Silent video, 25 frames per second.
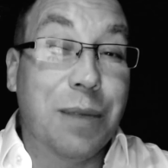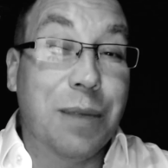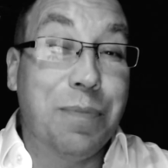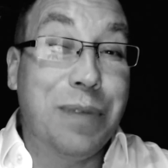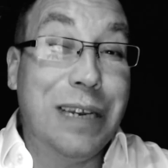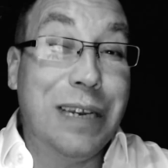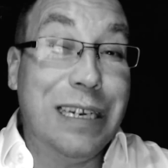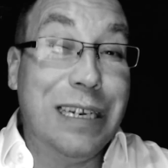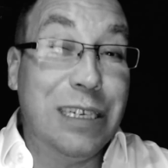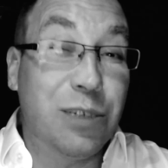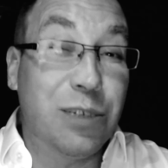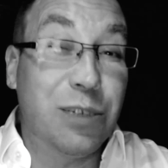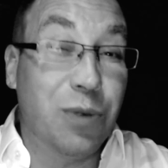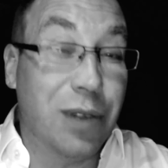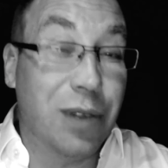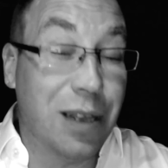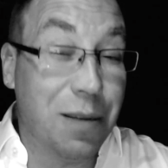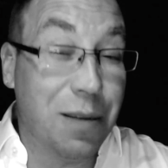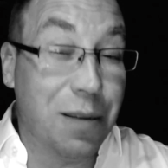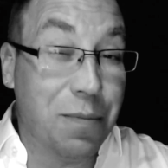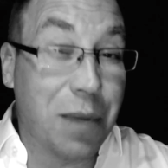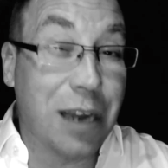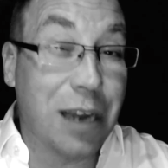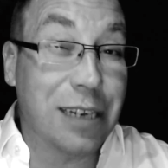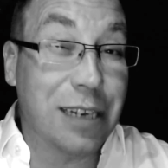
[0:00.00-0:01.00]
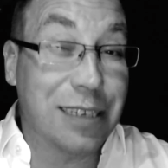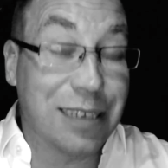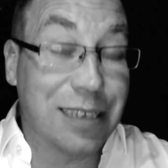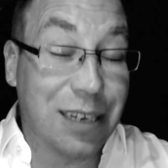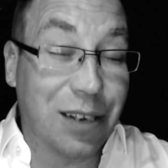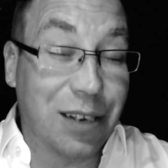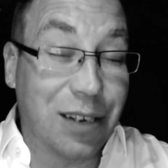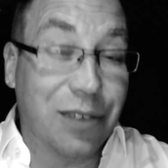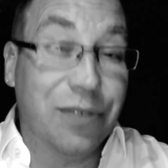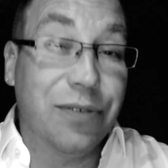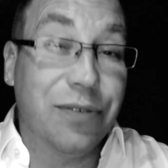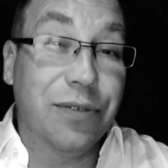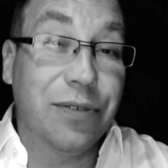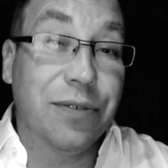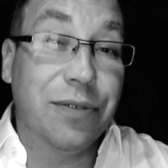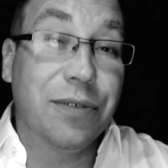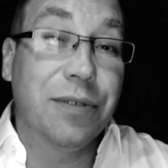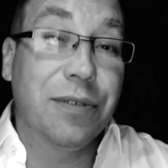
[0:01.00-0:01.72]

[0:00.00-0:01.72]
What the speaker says: the peace within myself.